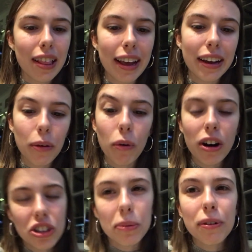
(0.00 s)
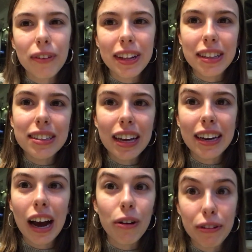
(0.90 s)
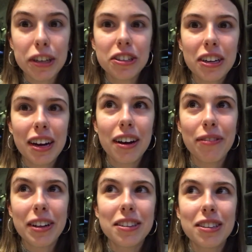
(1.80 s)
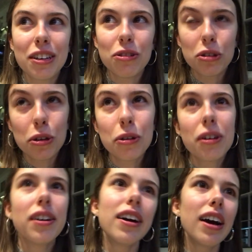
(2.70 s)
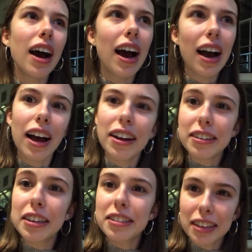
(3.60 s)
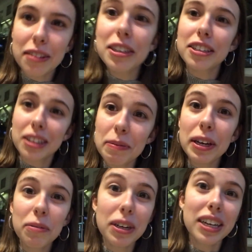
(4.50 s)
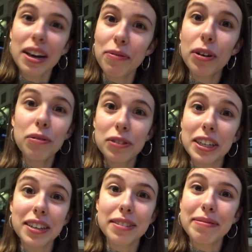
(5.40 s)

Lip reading: like workshop events and outreach events that you do, and it sounds like something I want to get involved in.